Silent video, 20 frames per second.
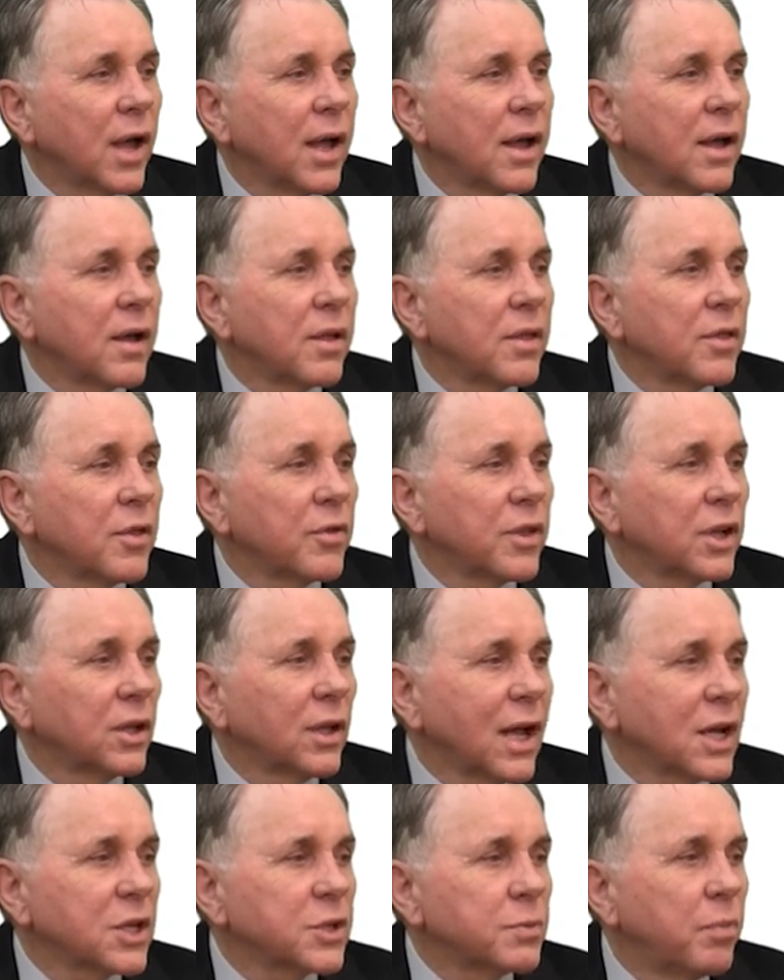uh, the
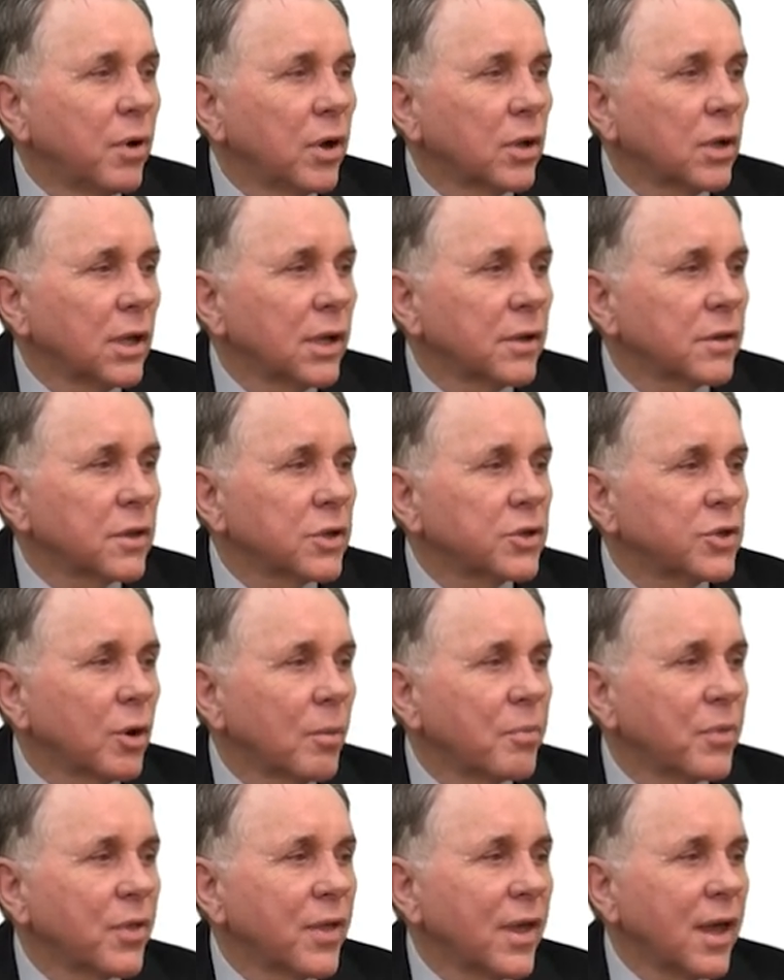glass bottle at the
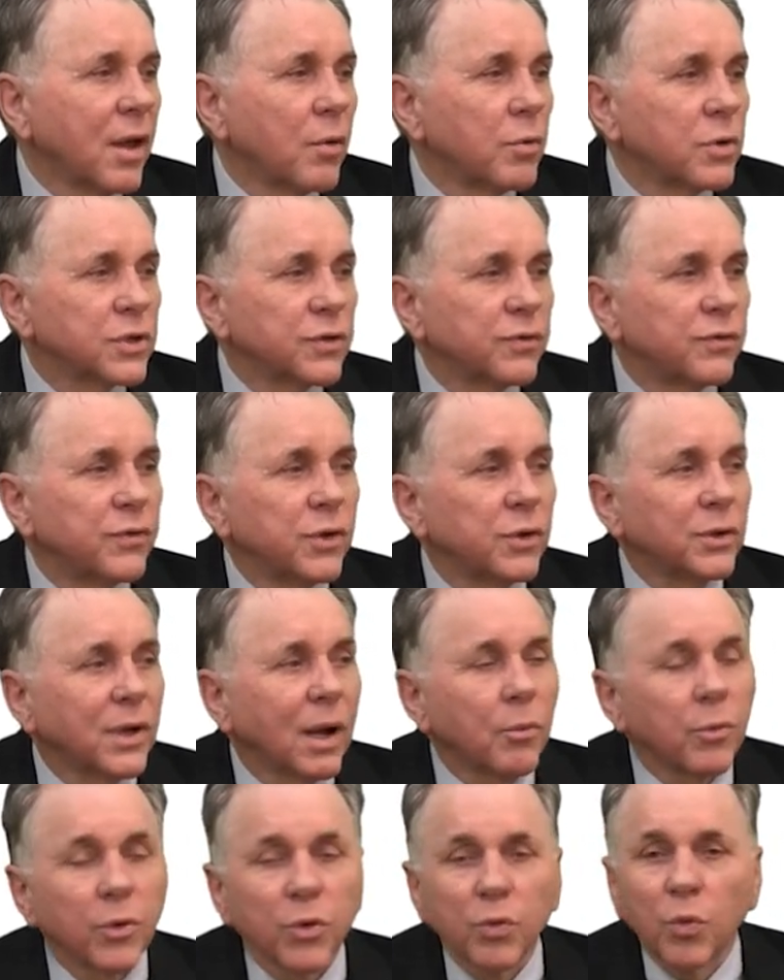top there was filled
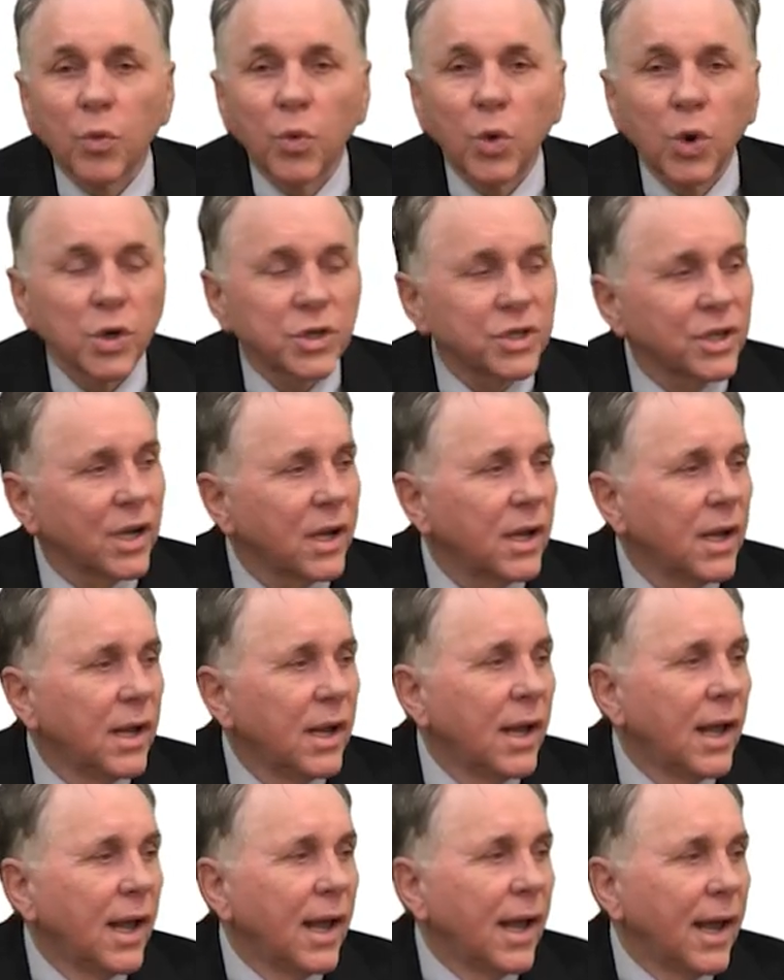up with water
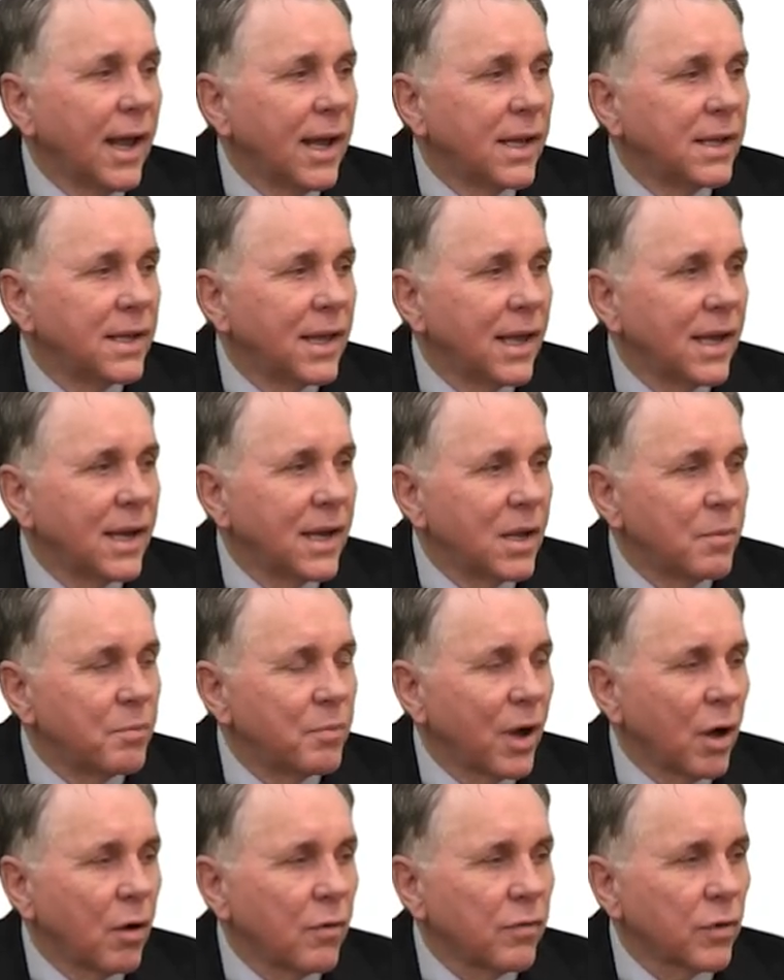and then he
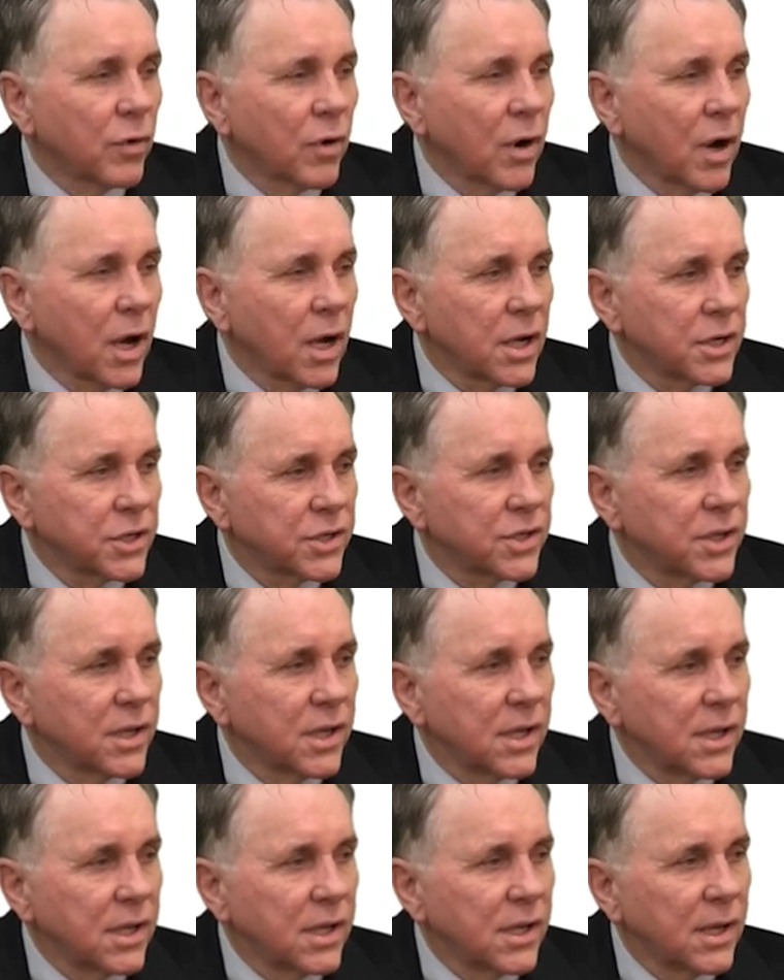pulverized
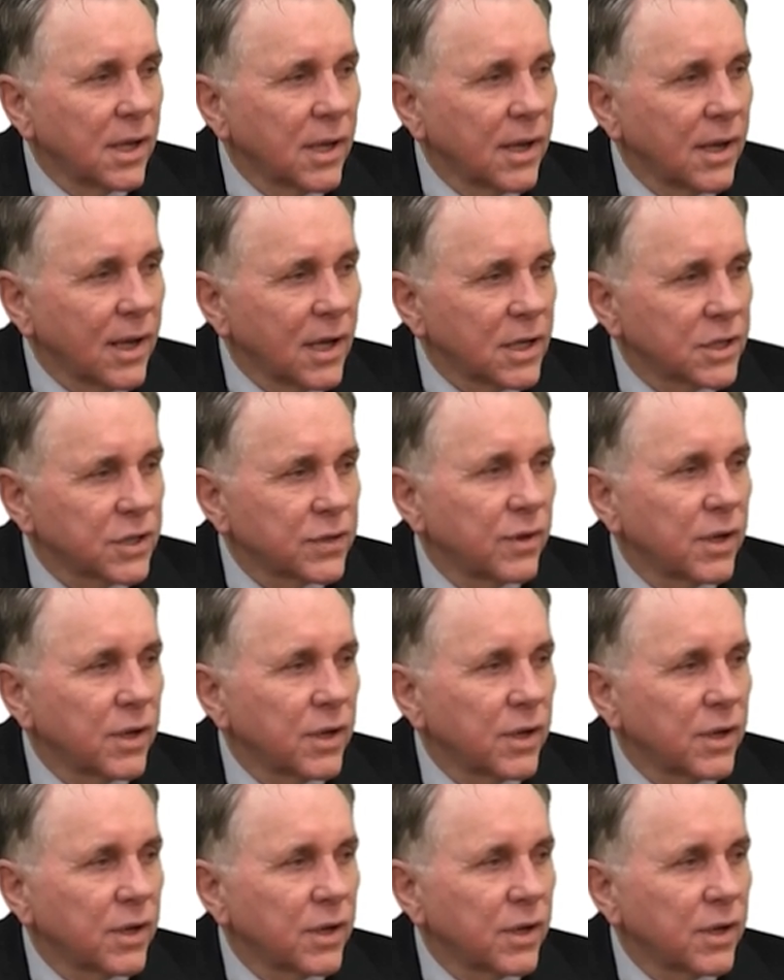the uh,